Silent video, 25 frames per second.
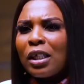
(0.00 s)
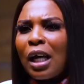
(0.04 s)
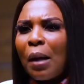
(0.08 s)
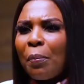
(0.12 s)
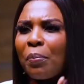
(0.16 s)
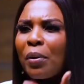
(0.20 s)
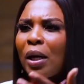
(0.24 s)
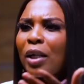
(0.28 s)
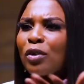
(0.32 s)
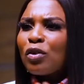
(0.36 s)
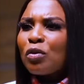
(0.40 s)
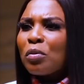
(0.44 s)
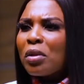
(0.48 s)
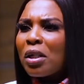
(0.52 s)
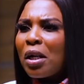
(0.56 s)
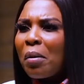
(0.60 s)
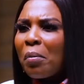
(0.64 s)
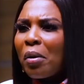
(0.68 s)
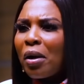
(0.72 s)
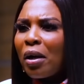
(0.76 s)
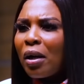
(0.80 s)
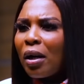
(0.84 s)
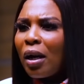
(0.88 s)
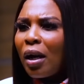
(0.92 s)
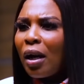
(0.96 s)
She appeared to me
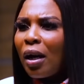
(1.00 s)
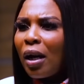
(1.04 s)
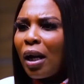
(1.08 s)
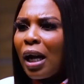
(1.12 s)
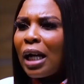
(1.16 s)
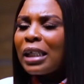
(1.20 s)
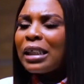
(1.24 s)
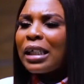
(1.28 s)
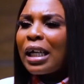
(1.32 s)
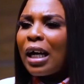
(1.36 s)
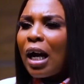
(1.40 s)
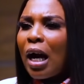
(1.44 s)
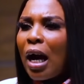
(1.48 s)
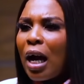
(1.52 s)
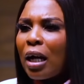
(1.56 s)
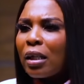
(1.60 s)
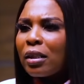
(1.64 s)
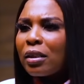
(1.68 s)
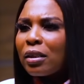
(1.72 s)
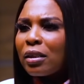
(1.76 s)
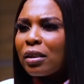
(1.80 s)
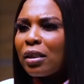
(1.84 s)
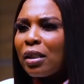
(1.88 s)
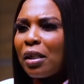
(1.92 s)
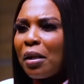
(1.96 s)
in America as a
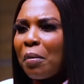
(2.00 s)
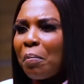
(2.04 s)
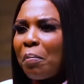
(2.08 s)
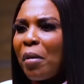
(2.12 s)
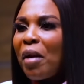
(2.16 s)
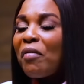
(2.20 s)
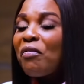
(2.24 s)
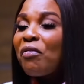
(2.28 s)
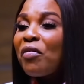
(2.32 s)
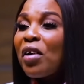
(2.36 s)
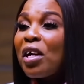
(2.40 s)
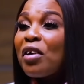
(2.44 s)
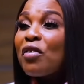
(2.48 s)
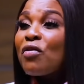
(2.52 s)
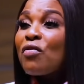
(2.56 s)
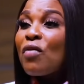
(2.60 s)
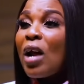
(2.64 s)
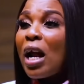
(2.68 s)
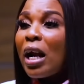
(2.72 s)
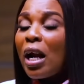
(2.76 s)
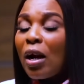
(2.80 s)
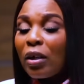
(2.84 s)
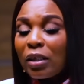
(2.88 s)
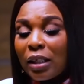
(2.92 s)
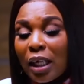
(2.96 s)
cat. My
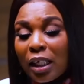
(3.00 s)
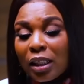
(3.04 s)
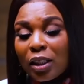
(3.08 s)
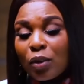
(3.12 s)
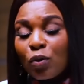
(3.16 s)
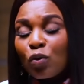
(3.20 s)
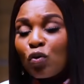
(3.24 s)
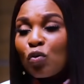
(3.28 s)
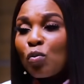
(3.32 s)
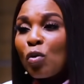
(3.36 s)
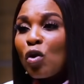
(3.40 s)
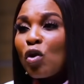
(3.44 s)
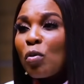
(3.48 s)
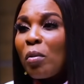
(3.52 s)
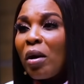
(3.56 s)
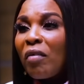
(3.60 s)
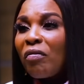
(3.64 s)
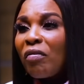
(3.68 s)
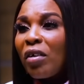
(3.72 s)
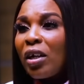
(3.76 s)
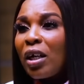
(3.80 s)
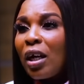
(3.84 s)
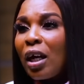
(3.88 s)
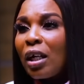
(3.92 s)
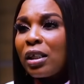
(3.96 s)
friend ran out until tomorrow.
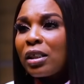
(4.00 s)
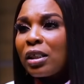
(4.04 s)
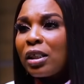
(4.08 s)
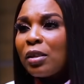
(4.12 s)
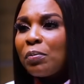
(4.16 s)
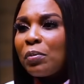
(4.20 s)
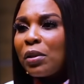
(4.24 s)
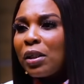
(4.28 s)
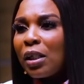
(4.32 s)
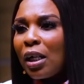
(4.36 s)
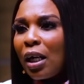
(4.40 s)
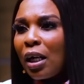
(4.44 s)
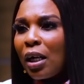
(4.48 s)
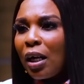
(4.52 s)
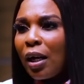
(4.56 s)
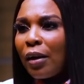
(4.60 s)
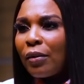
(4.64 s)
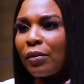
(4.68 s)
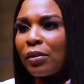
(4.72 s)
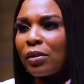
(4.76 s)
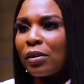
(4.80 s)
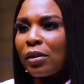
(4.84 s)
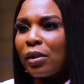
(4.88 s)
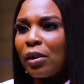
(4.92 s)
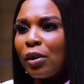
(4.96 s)
My friend can't sleep in that
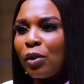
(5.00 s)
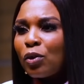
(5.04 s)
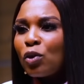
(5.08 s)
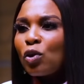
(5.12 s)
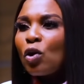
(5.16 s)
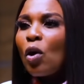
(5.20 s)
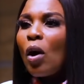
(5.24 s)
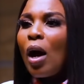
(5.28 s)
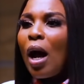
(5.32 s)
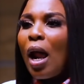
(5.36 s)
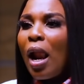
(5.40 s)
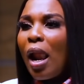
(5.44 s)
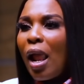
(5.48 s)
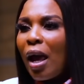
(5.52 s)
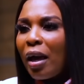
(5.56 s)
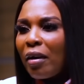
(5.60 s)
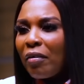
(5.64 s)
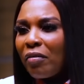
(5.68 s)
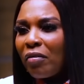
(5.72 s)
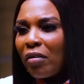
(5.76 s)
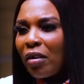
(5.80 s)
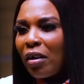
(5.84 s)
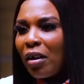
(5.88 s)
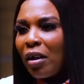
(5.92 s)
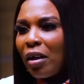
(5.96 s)
house. Saw her
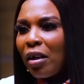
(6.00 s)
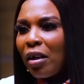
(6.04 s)
life.